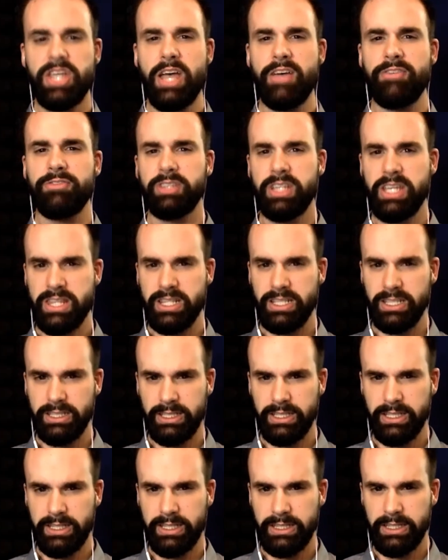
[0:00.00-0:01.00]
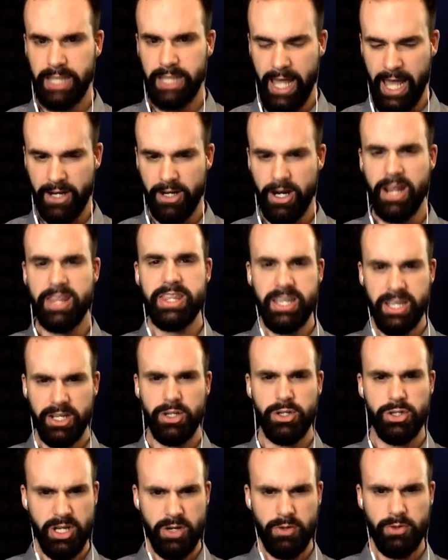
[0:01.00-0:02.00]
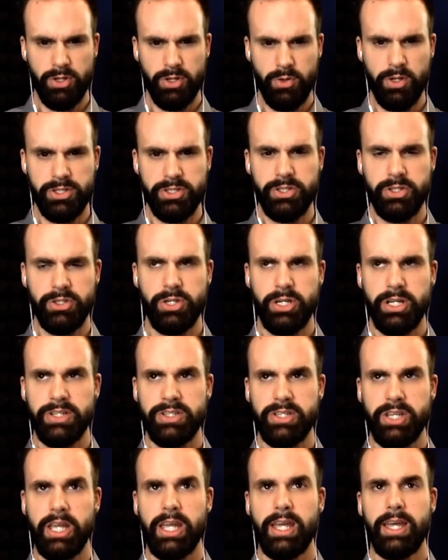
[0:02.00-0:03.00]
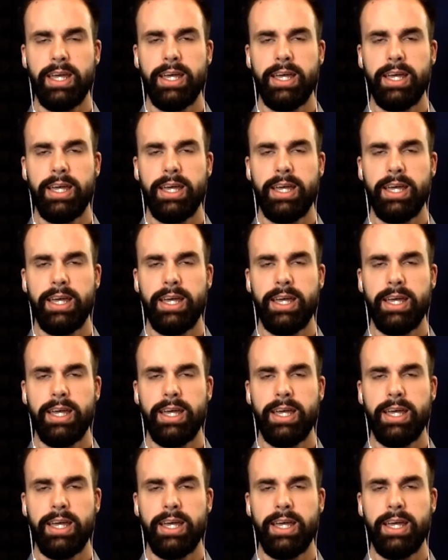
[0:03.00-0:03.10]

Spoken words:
definitely the latter. I think I understand what the question you're trying to say.